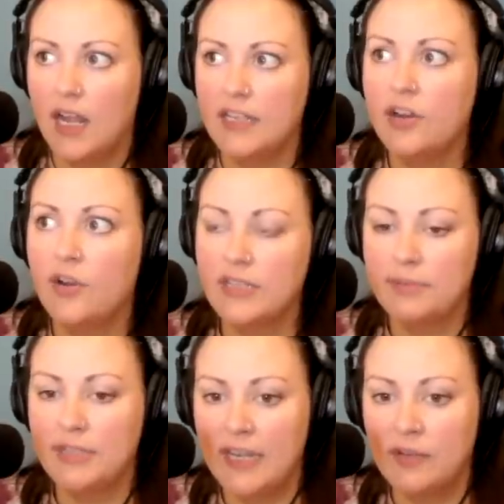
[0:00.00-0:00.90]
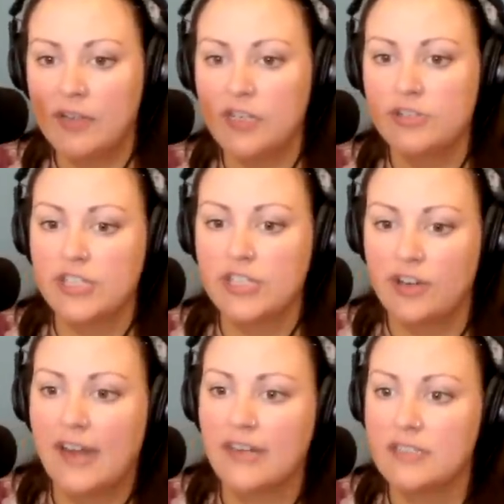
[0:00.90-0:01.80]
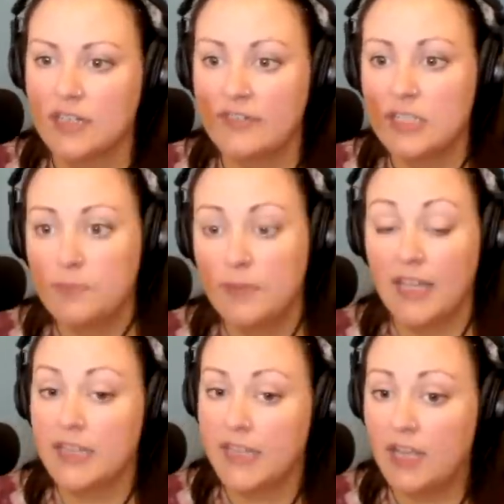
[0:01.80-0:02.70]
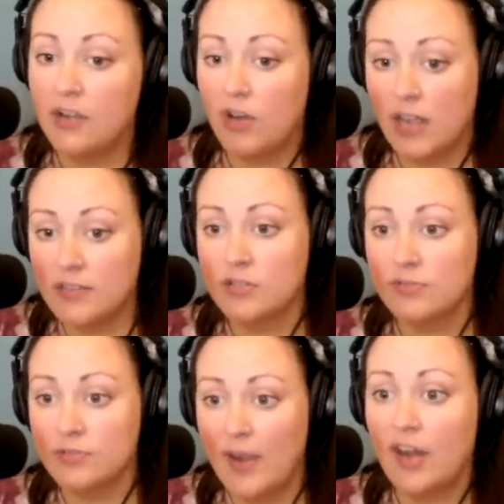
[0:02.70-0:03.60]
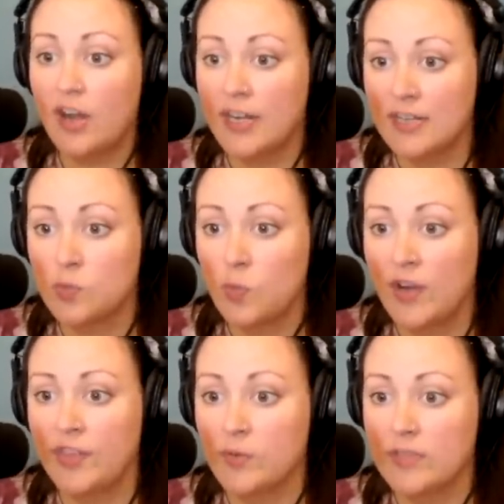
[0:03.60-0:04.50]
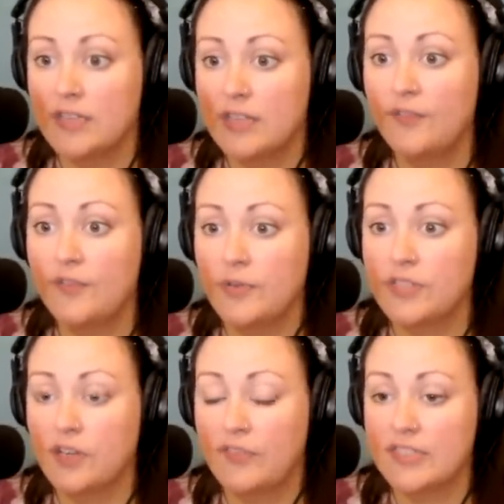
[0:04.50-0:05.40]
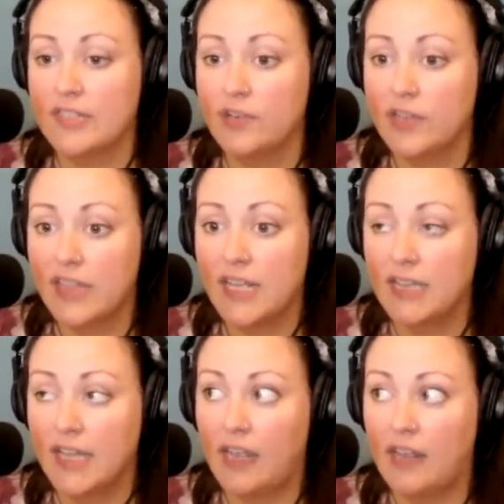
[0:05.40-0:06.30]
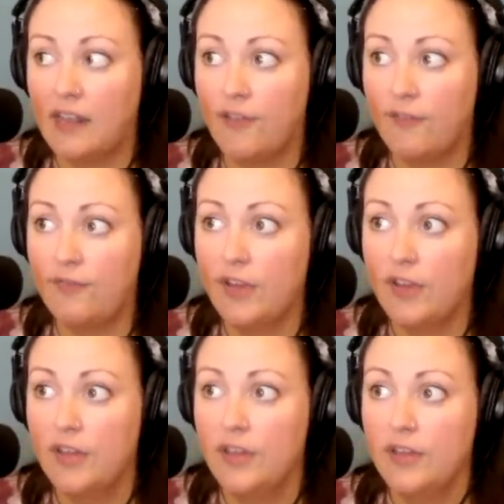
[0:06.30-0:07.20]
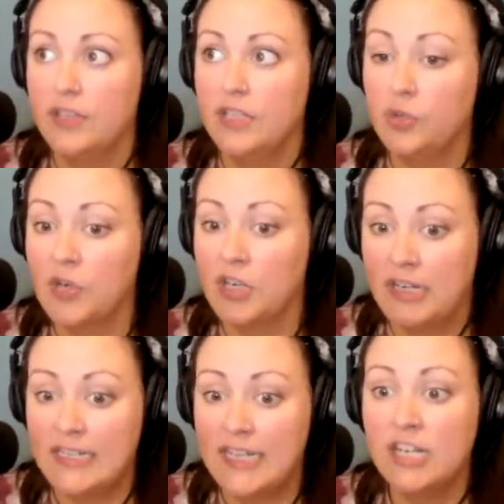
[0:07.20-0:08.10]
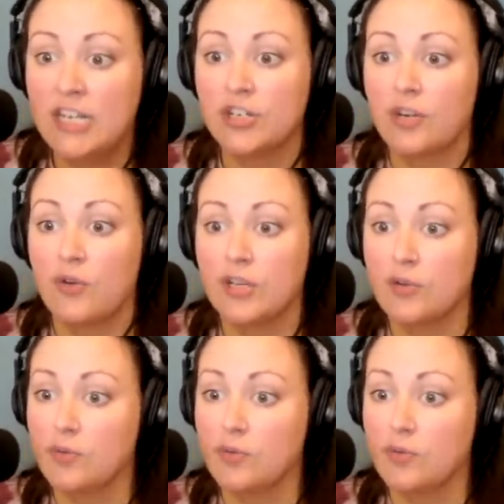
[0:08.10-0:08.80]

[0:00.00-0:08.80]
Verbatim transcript: you know, on the plane when usually you're out of service, but like they crossed through areas where there was cell phone service, and you'd think like if you were in danger or you